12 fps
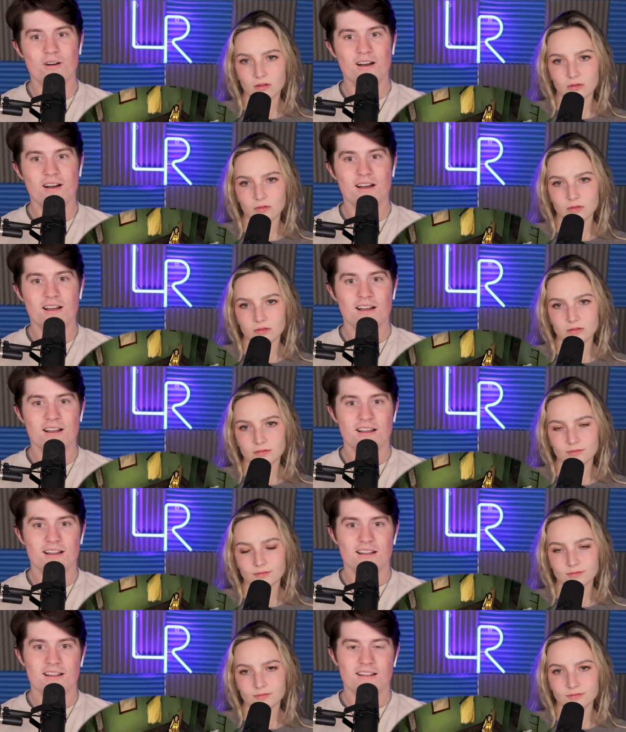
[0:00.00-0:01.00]

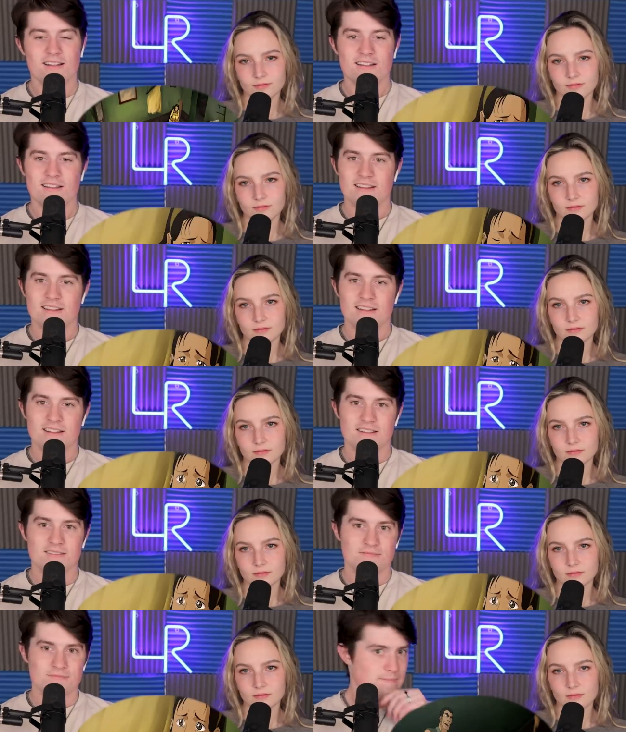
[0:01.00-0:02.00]

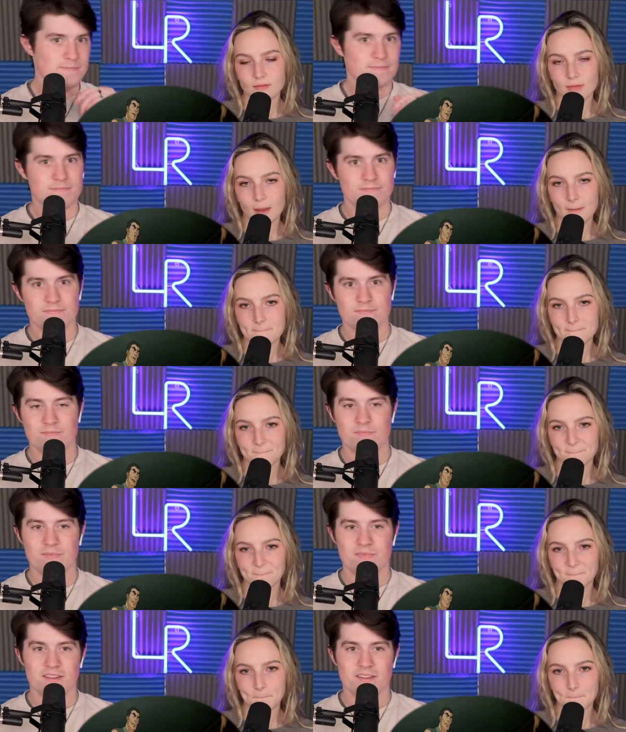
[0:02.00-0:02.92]
(silence)